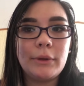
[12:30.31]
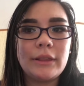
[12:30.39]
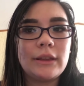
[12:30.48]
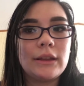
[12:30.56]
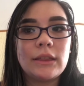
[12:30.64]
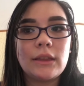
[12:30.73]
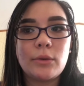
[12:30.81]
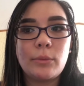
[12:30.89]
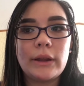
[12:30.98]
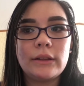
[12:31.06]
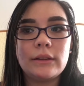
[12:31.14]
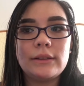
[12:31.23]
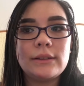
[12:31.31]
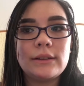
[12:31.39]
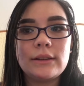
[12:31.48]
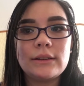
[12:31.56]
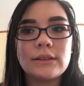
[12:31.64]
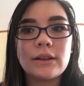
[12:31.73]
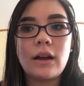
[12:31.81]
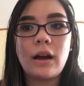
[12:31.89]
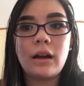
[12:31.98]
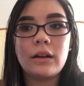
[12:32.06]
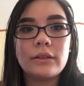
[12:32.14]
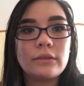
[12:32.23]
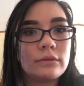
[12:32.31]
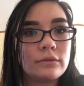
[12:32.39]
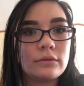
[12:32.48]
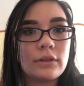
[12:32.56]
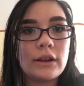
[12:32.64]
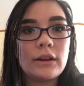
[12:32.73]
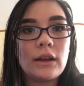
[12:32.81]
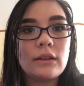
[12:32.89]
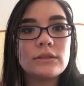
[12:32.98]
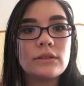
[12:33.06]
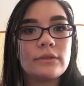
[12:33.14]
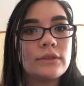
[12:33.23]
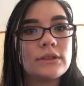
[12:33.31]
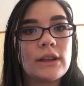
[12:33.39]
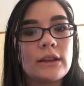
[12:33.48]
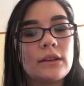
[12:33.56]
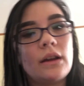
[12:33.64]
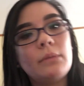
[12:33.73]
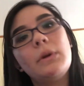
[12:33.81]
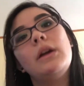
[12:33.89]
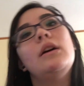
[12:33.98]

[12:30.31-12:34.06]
I think their waitlist is gone right now, so if you sign up,